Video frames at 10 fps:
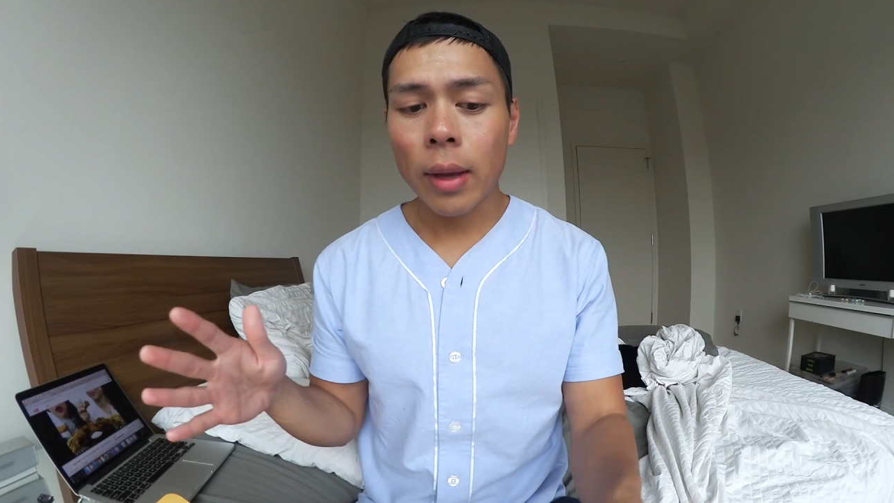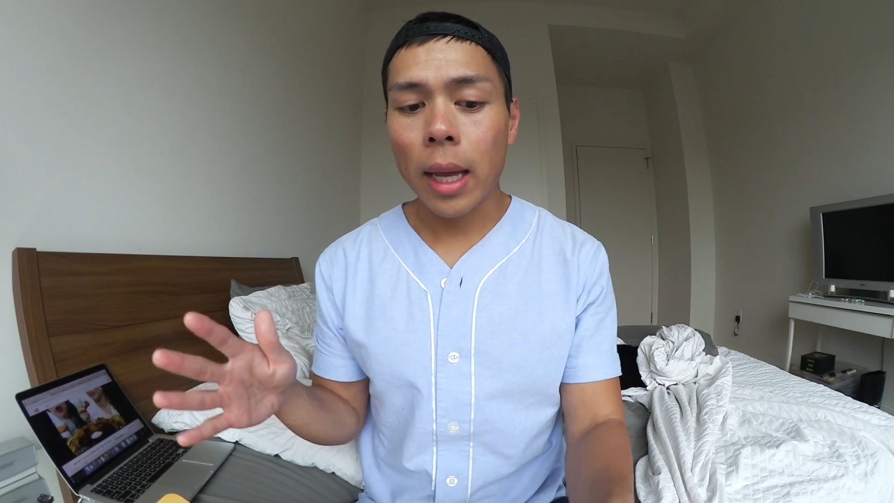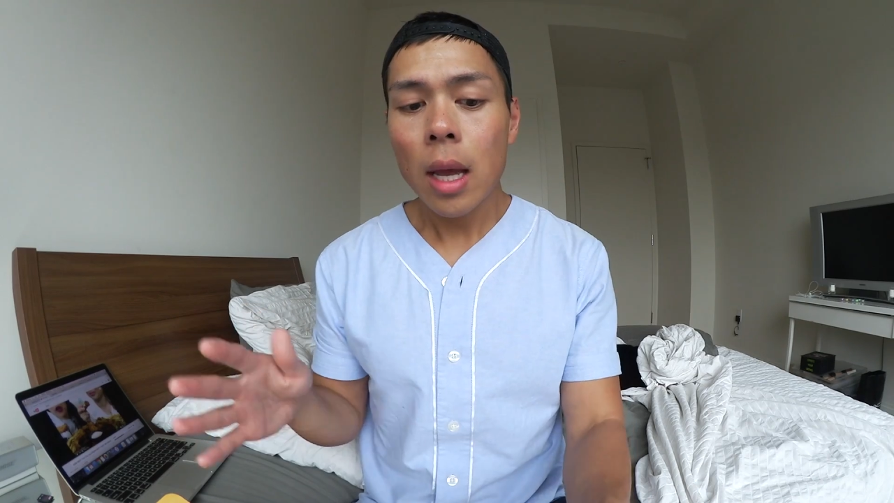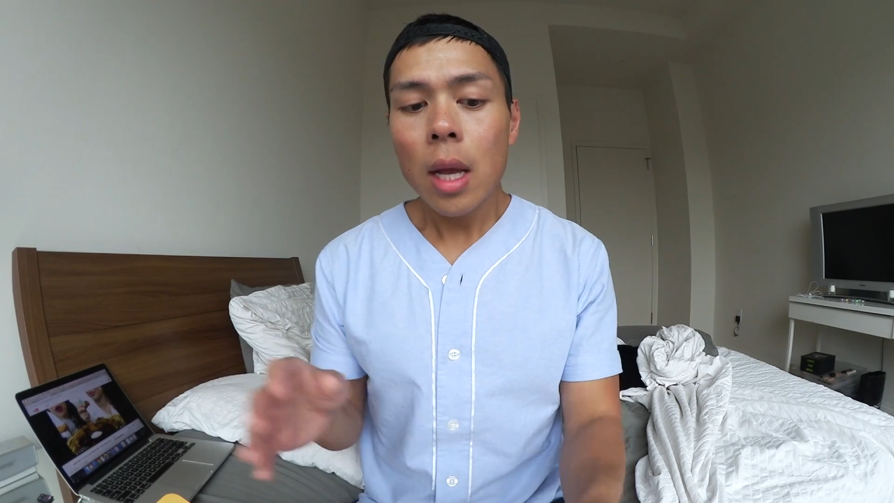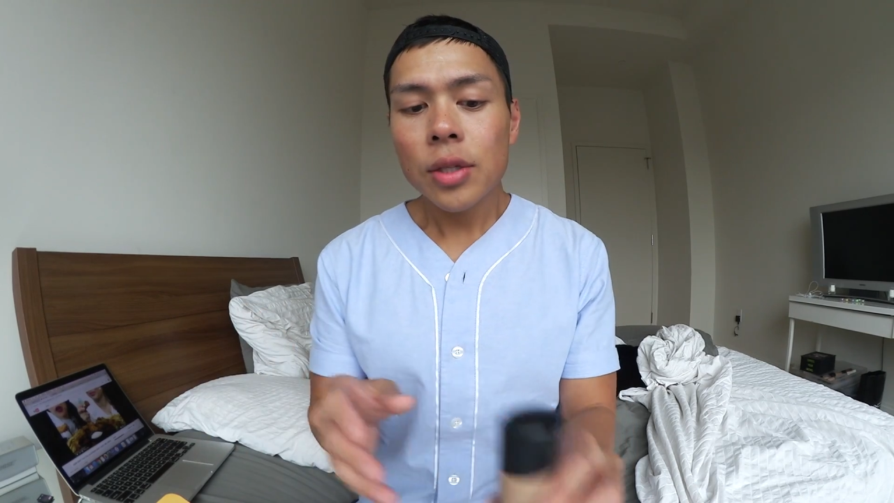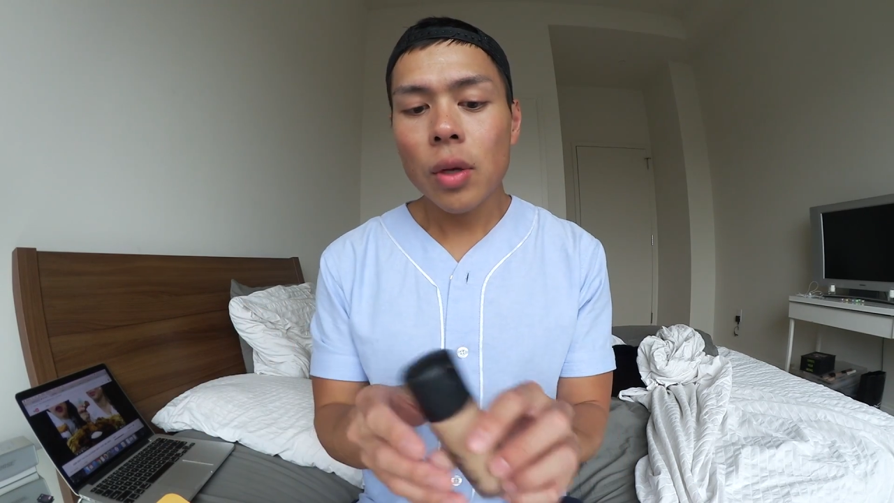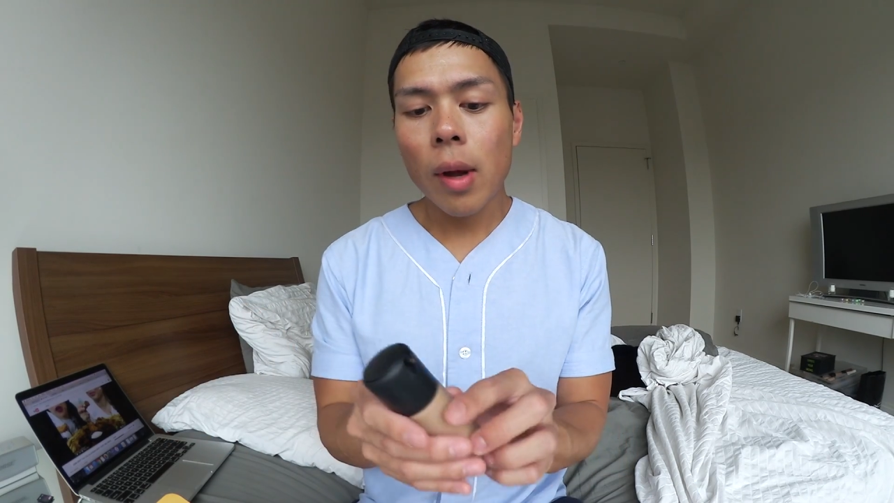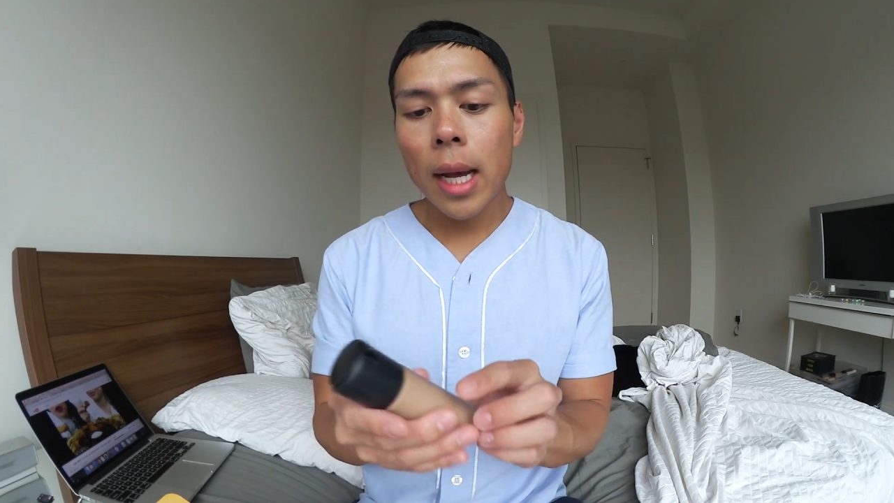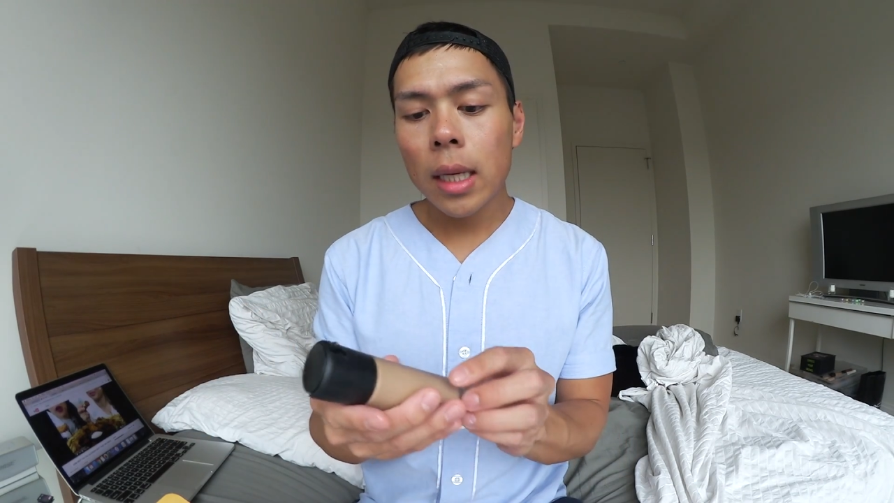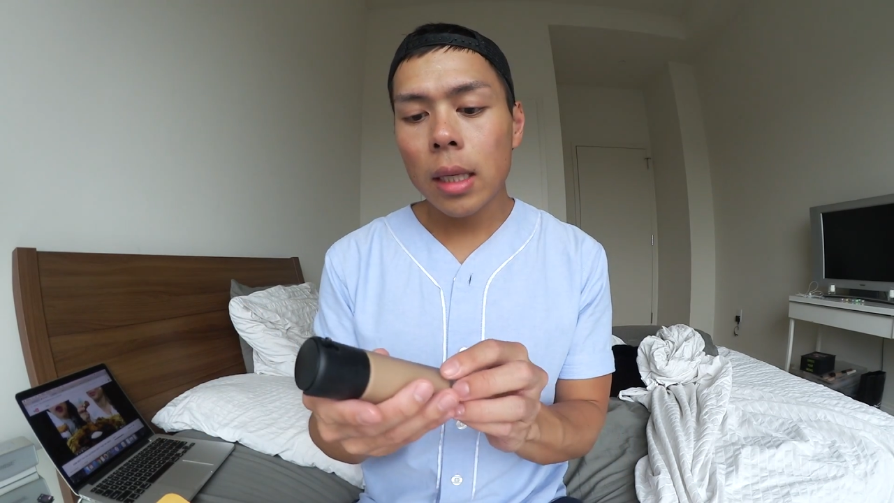Okay,
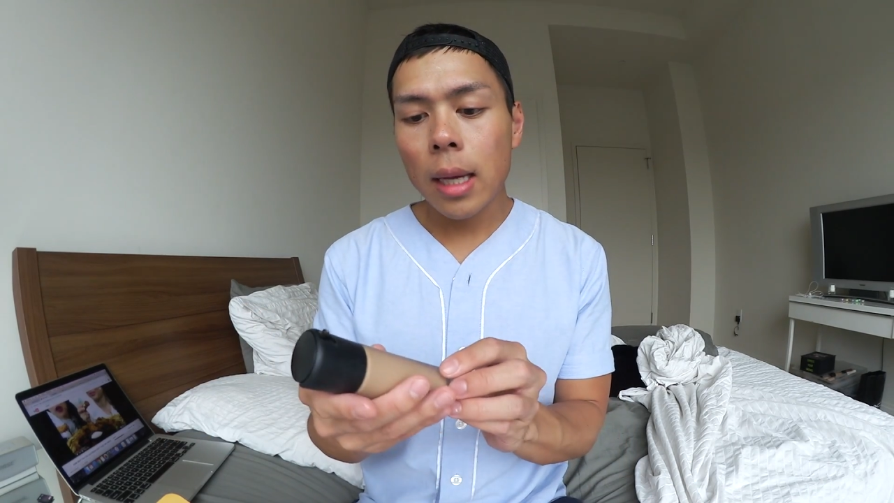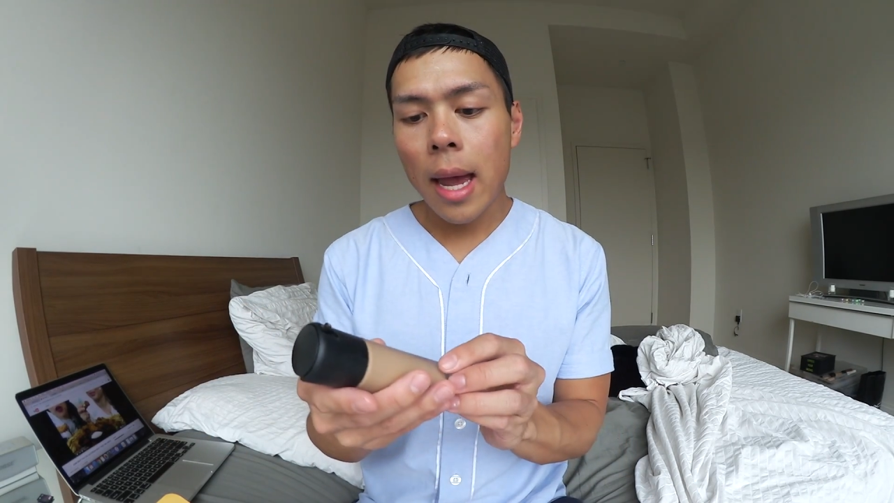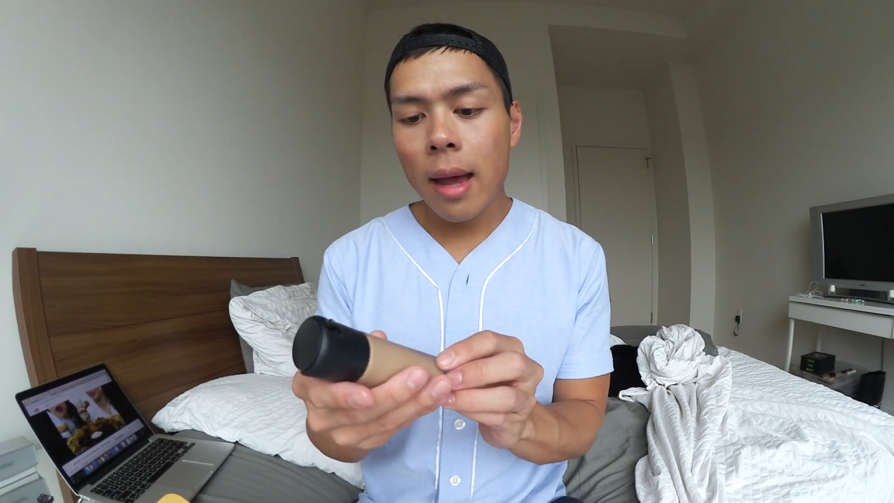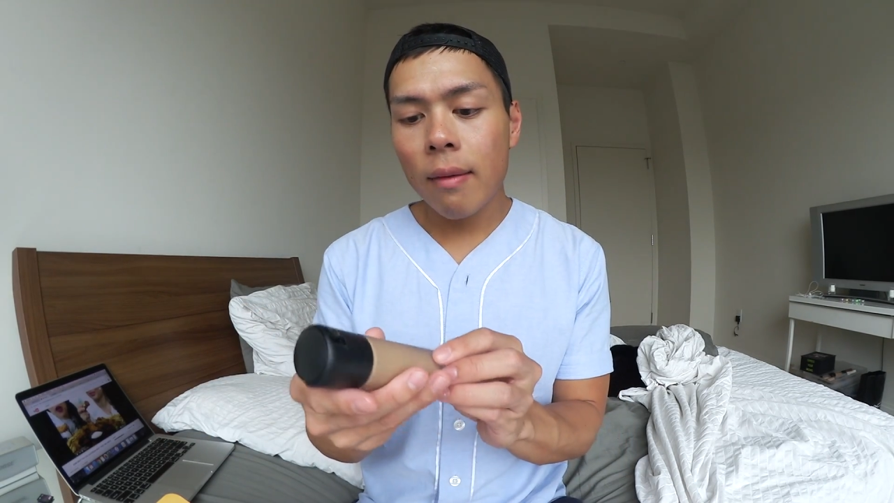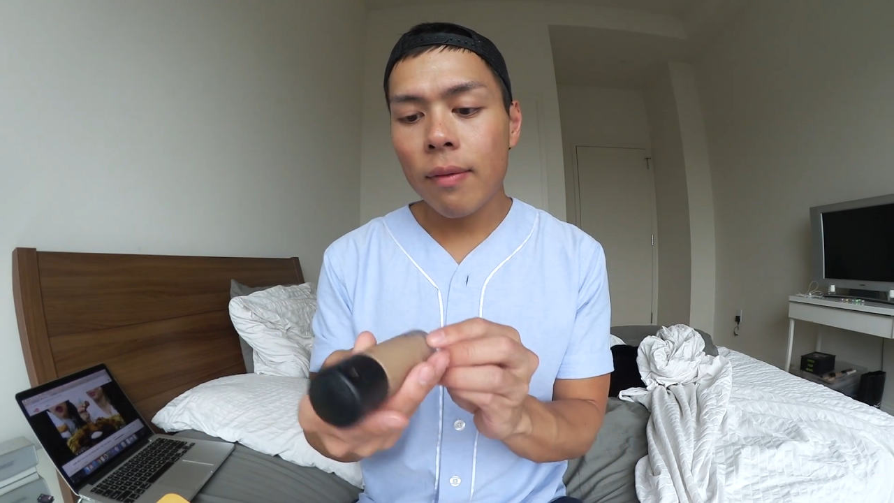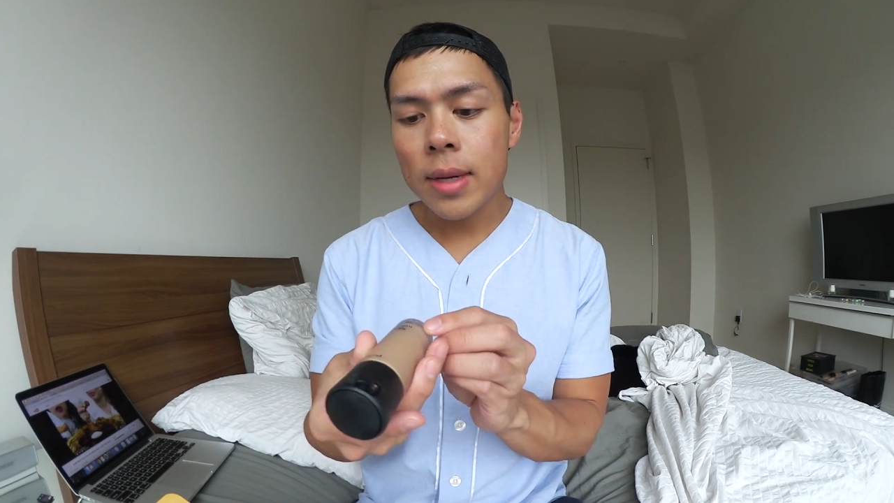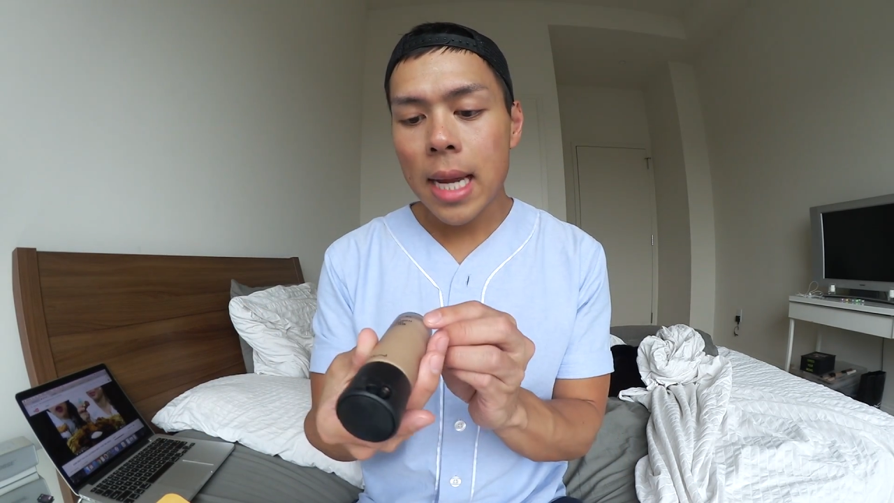so I have